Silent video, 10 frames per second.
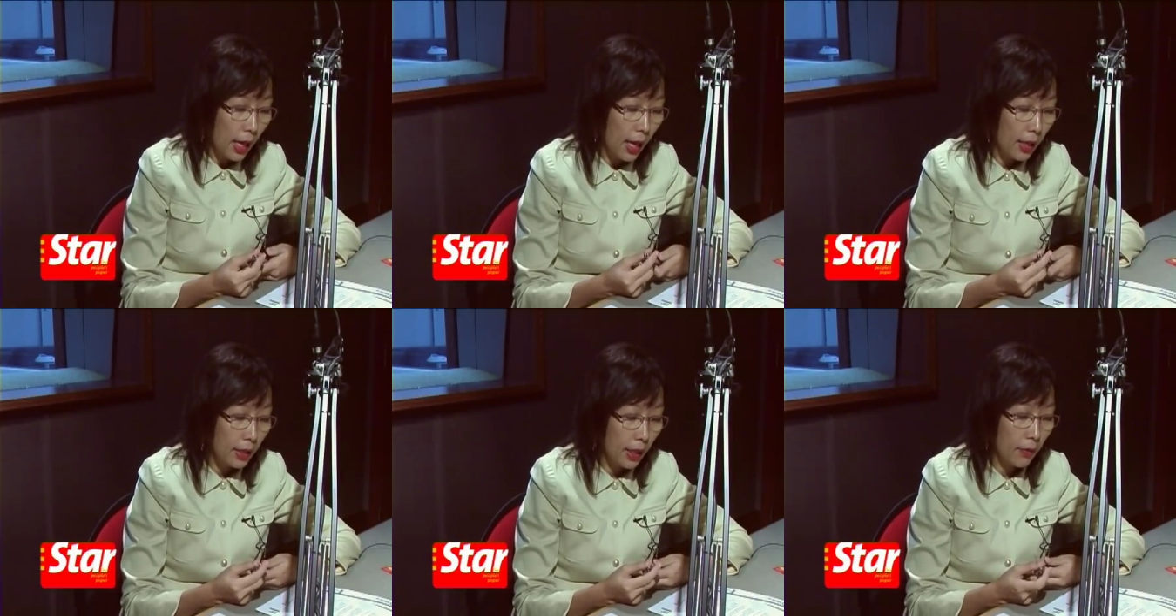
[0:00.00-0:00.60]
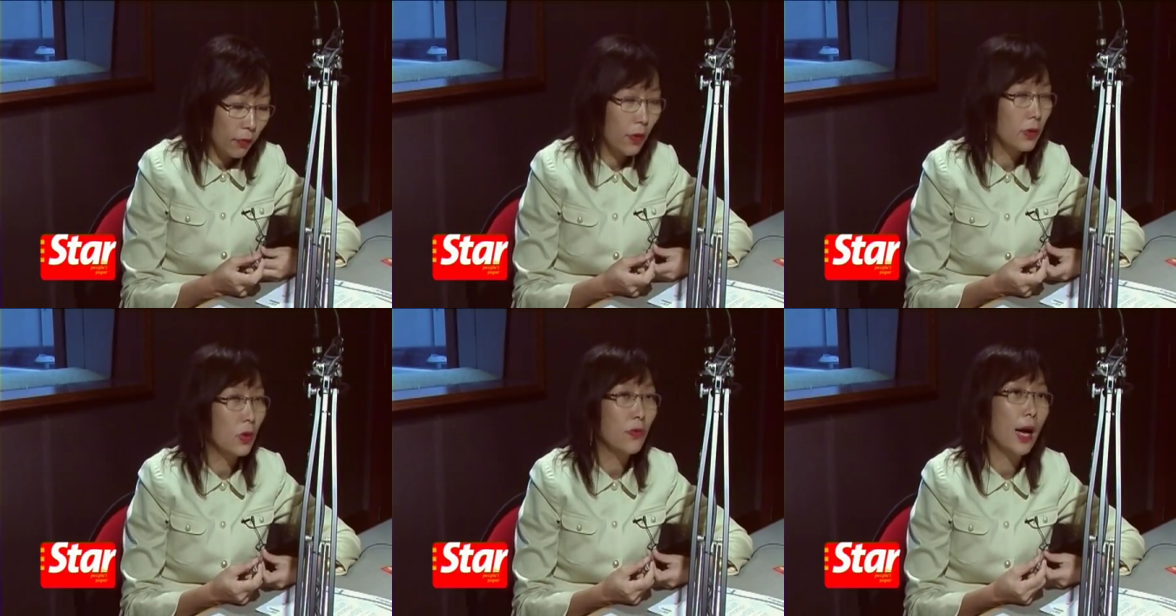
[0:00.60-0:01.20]
And uh, for
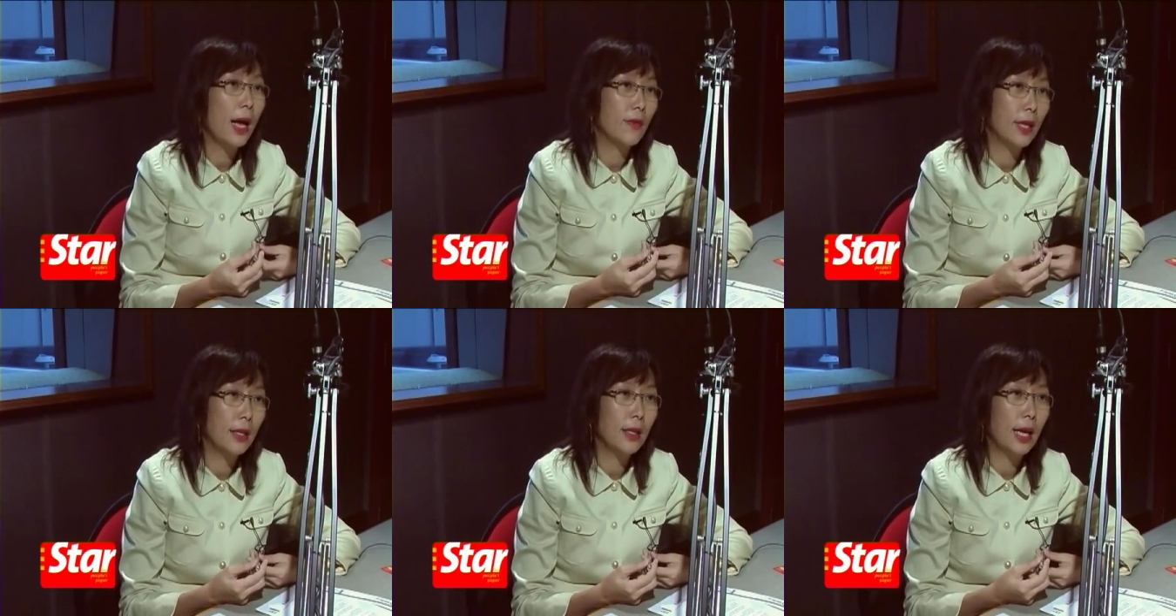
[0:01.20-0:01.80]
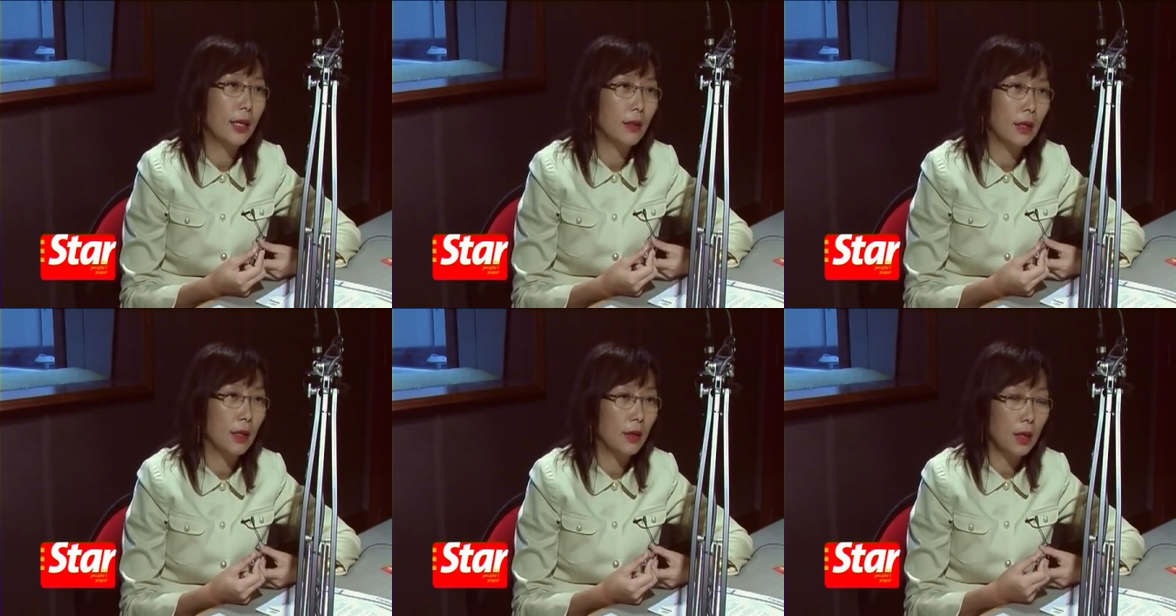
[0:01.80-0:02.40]
so far, I have done like
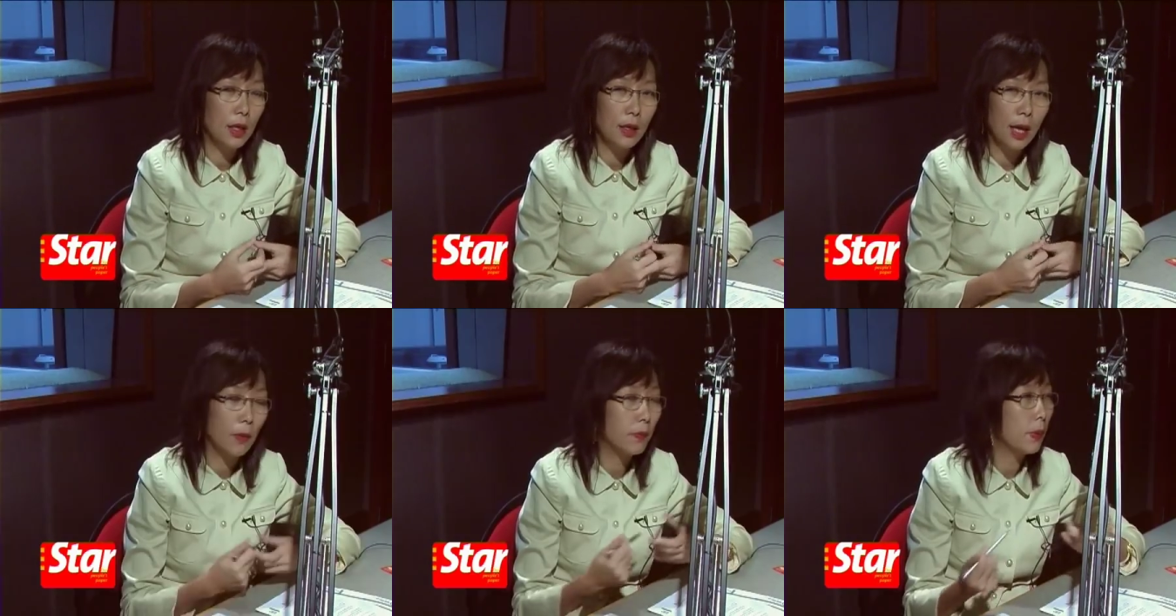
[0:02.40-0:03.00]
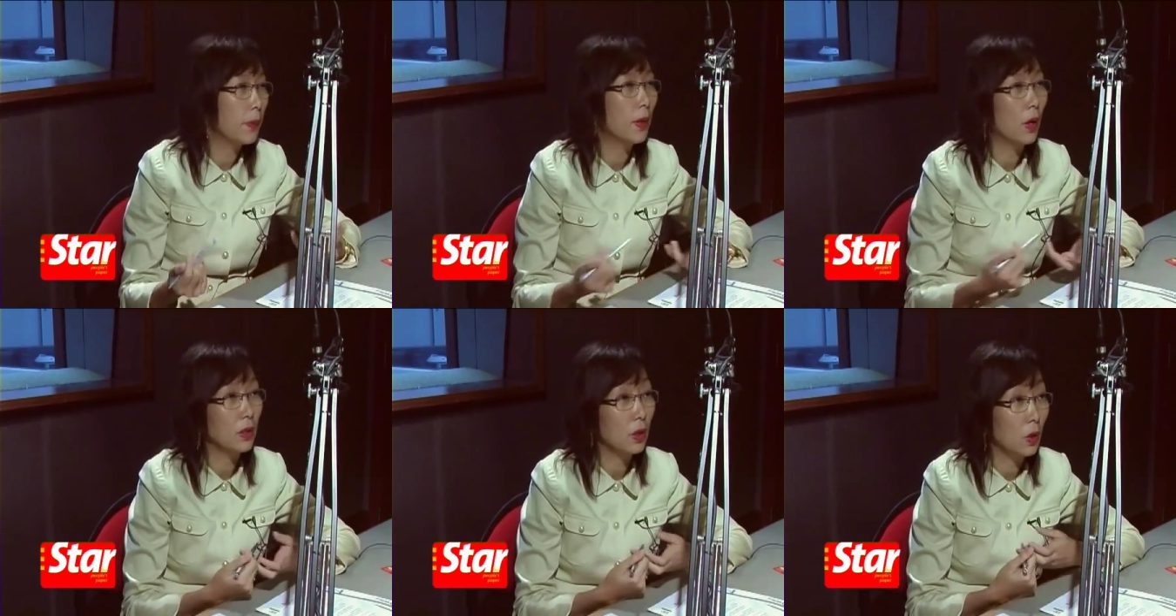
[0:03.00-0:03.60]
uh, help people
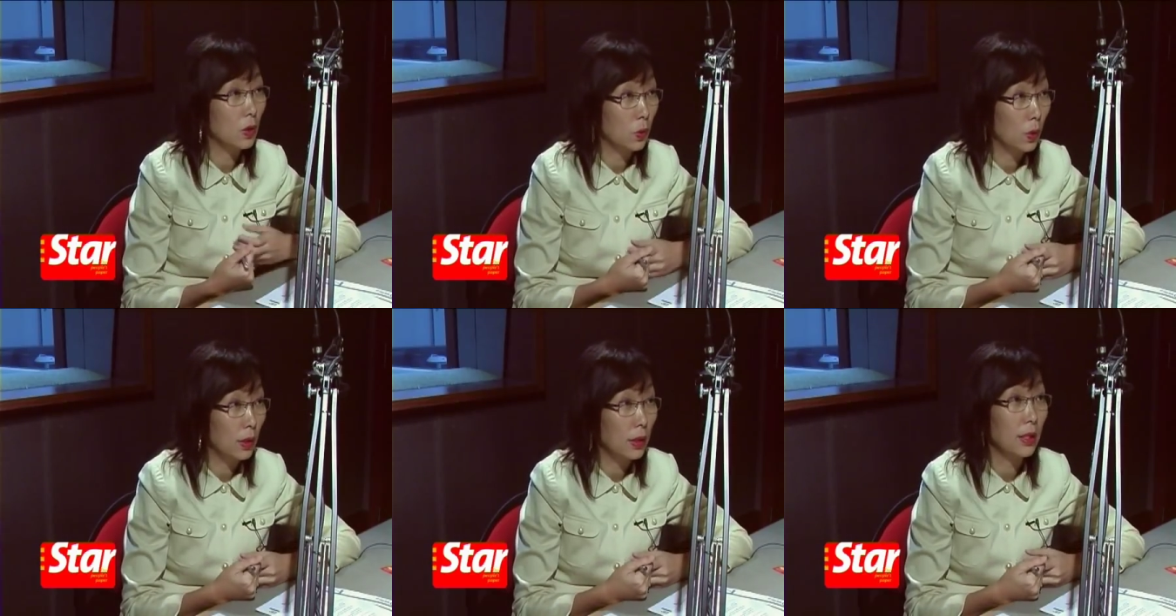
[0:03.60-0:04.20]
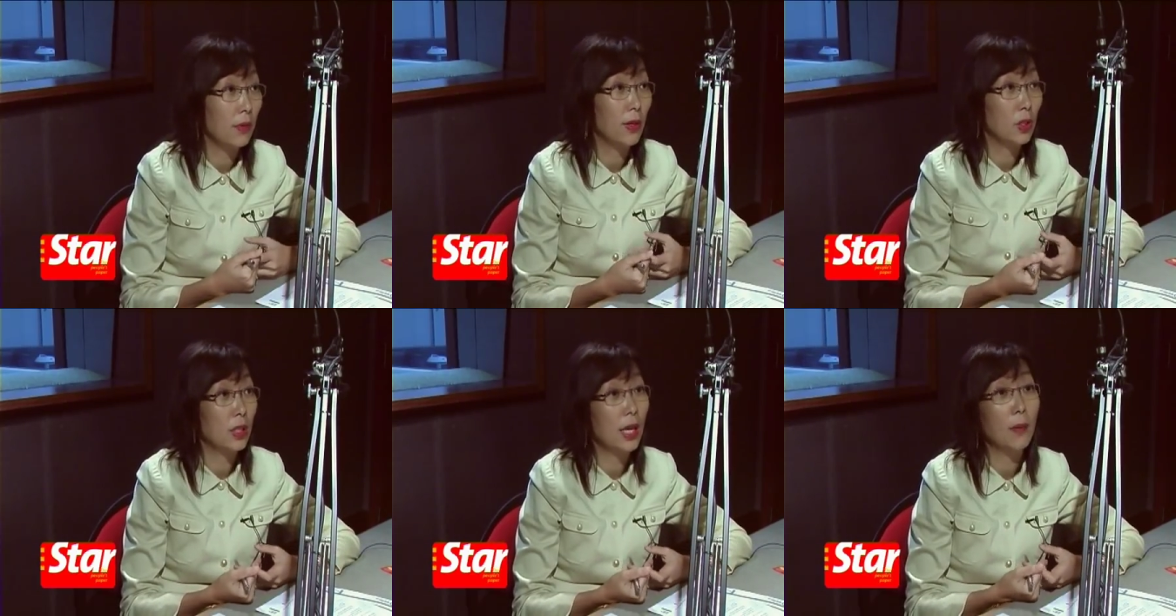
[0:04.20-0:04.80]
on squatters
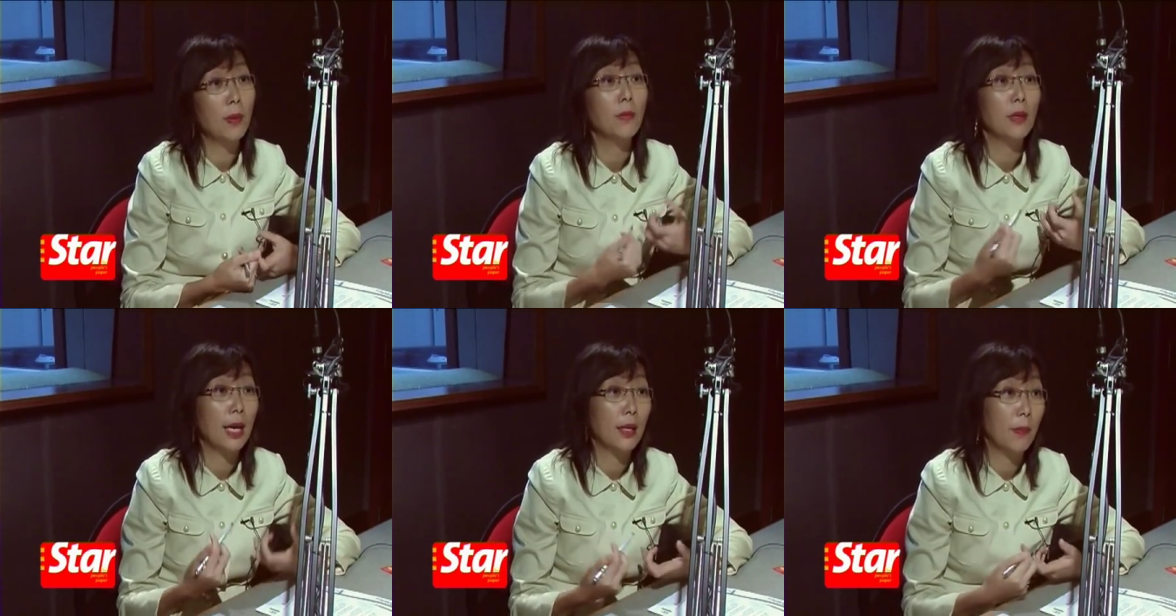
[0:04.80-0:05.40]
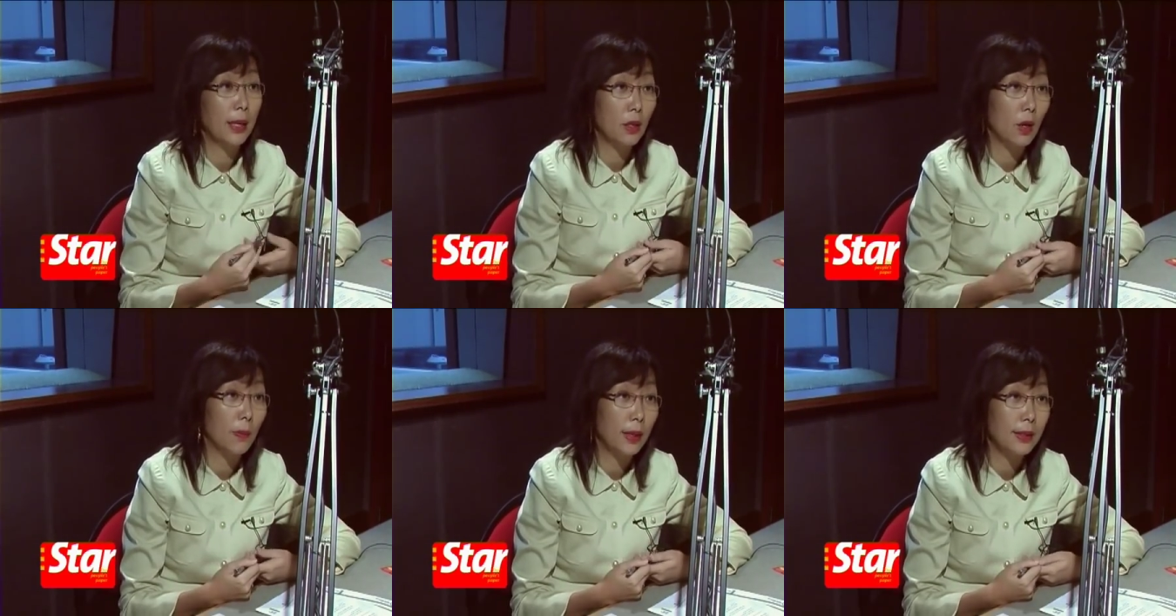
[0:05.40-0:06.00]
eviction, help them to get the best
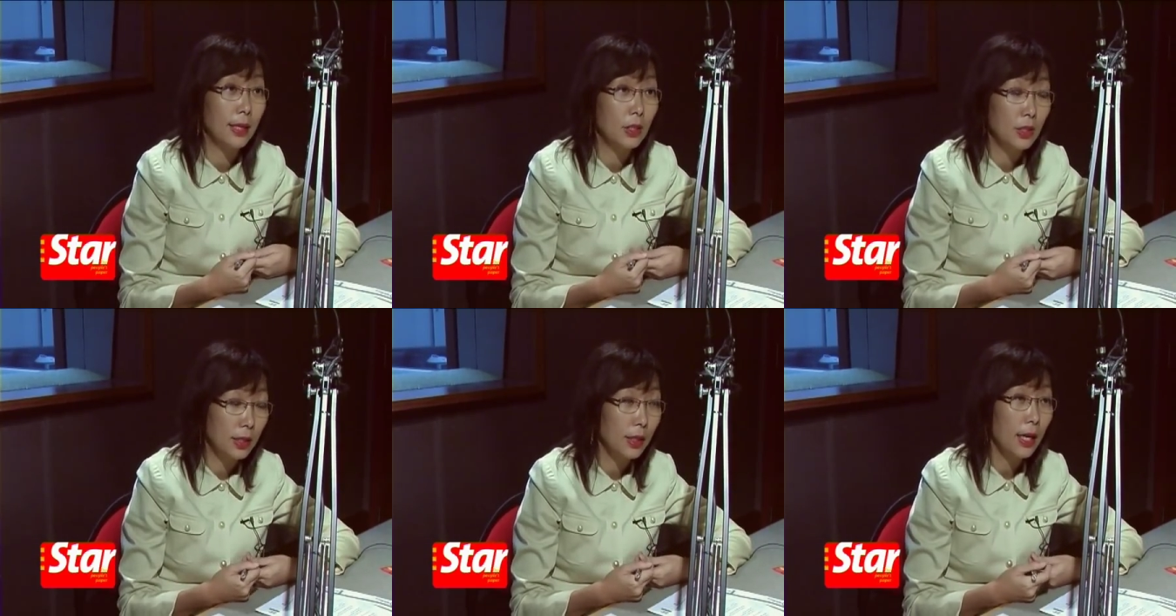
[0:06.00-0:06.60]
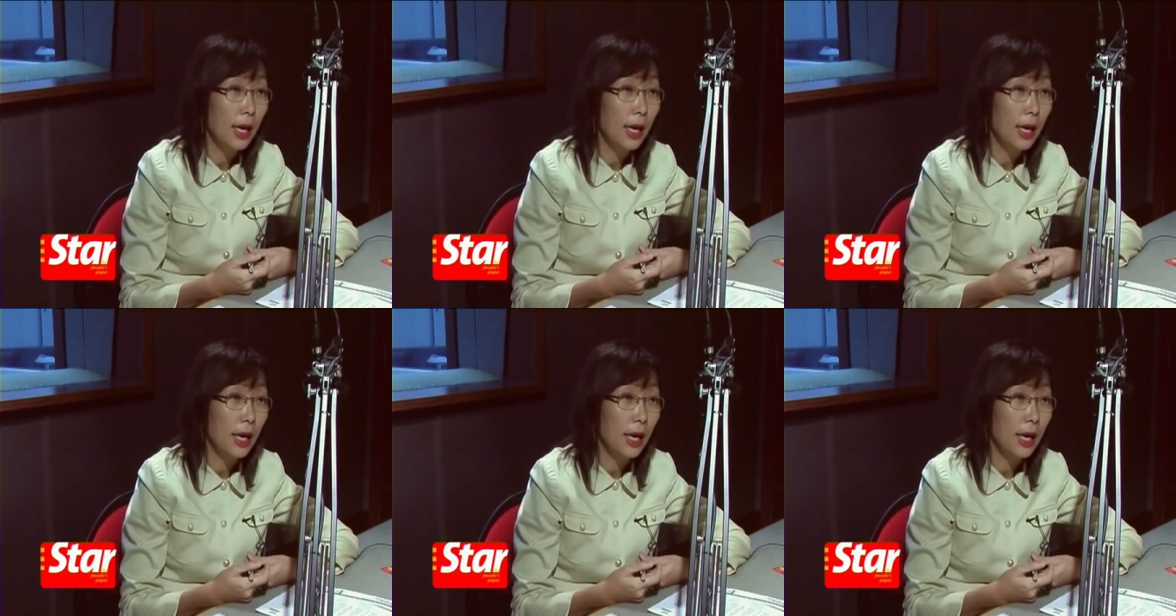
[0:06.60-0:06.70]
compensation,